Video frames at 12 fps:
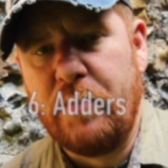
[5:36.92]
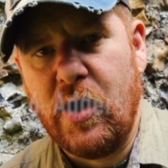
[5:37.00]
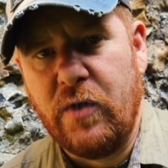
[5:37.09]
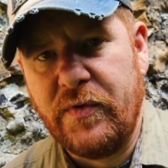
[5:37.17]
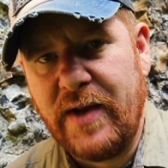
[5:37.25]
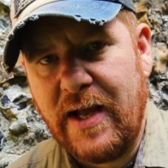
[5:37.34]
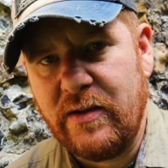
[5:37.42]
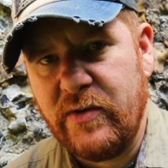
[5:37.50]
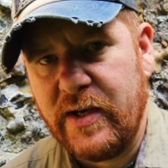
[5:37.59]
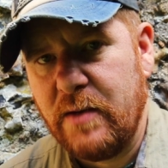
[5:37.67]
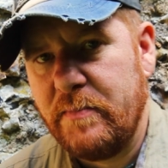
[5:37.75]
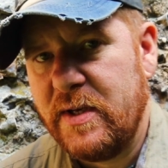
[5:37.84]
bite off an adder,
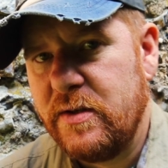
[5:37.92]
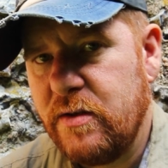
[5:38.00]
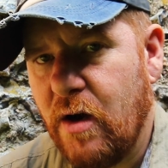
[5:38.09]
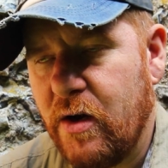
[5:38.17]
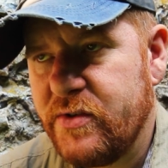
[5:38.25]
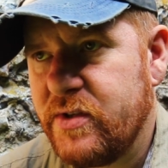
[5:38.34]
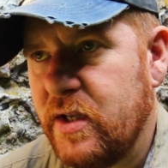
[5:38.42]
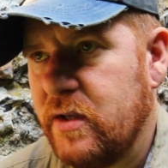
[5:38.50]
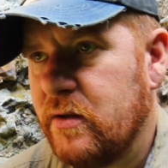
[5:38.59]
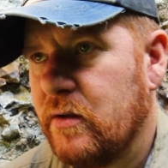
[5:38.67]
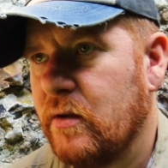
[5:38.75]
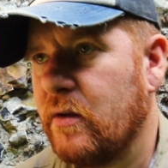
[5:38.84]
it can be nasty,
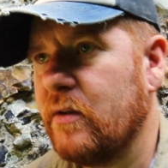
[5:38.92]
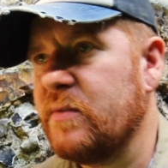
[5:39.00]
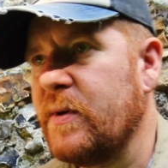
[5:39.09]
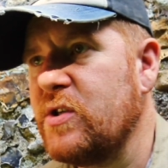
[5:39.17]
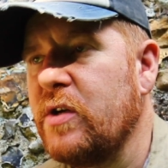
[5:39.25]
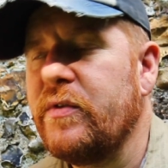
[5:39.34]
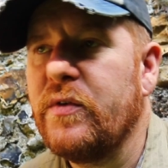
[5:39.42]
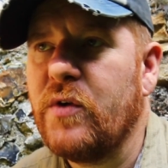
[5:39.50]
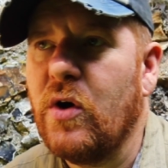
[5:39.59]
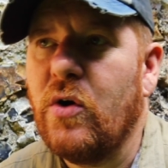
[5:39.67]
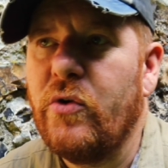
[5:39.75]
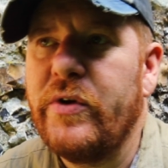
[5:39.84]
especially if you've
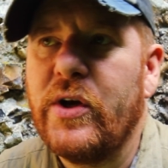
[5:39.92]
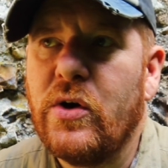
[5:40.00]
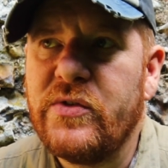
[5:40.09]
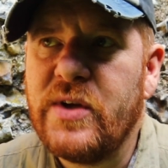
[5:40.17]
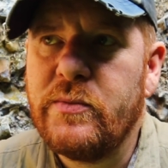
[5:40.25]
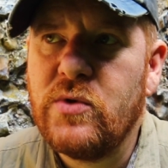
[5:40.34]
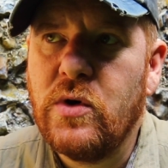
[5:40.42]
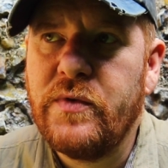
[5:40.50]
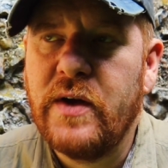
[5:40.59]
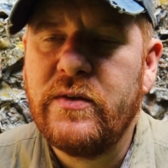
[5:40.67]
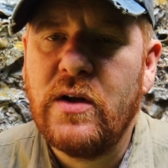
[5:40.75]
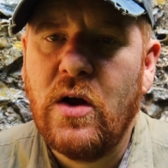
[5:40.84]
already got some sort of
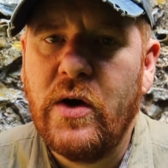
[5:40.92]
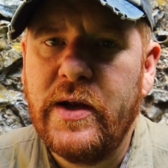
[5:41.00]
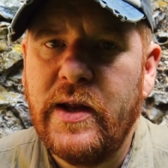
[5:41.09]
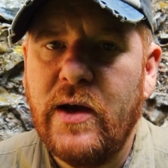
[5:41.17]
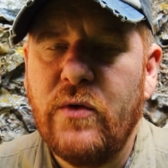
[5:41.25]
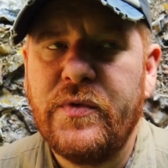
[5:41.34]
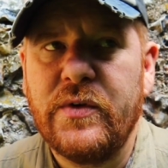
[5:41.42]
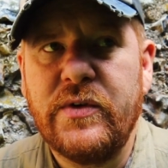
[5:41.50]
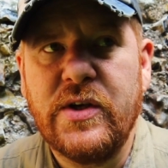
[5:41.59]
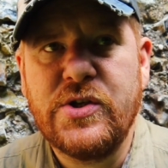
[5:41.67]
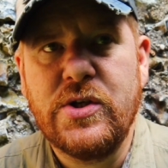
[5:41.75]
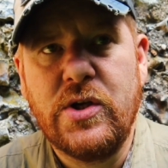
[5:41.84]
underlying health
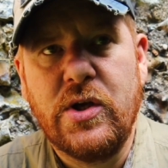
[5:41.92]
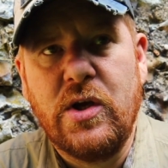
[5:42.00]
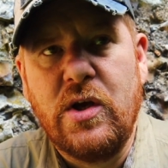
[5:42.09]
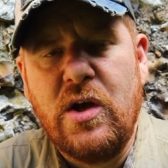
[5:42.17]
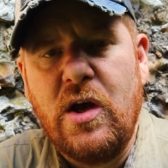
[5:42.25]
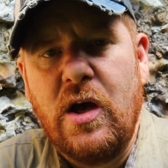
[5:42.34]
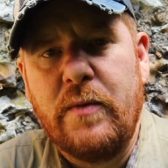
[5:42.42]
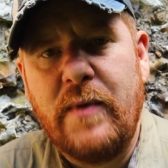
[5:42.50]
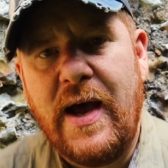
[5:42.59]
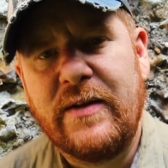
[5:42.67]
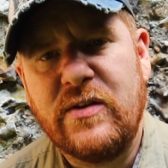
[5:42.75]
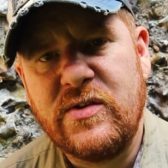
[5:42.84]
condition.
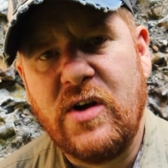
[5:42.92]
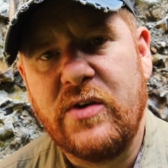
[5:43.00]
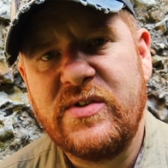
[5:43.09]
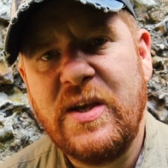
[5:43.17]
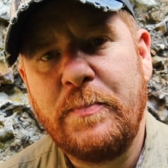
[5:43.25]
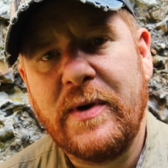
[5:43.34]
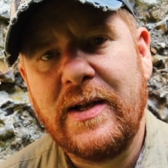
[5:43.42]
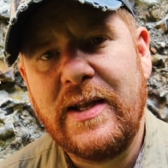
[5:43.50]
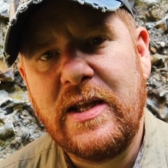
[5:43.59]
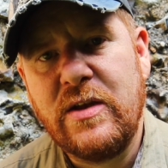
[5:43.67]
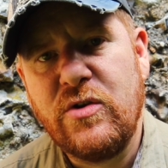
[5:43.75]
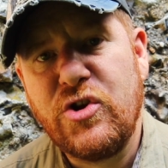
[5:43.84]
Adders are
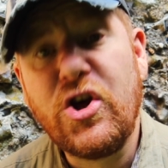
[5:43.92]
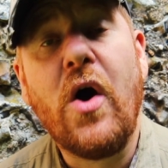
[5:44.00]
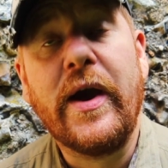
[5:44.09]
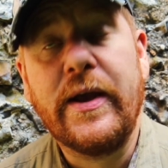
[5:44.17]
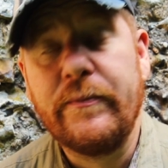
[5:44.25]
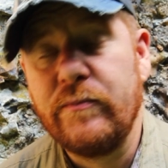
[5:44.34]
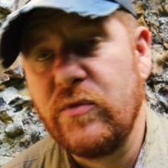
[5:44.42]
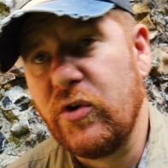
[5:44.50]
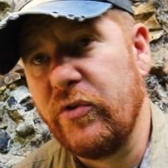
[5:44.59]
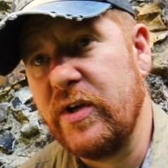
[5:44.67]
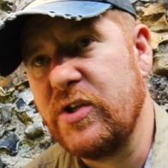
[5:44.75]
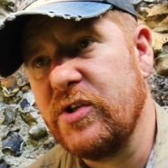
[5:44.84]
typically shy
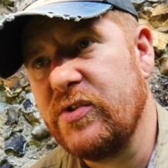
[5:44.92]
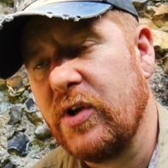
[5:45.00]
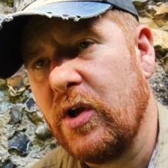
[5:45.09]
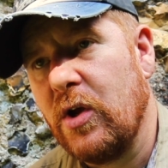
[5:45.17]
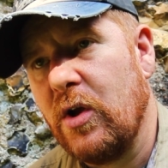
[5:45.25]
creatures,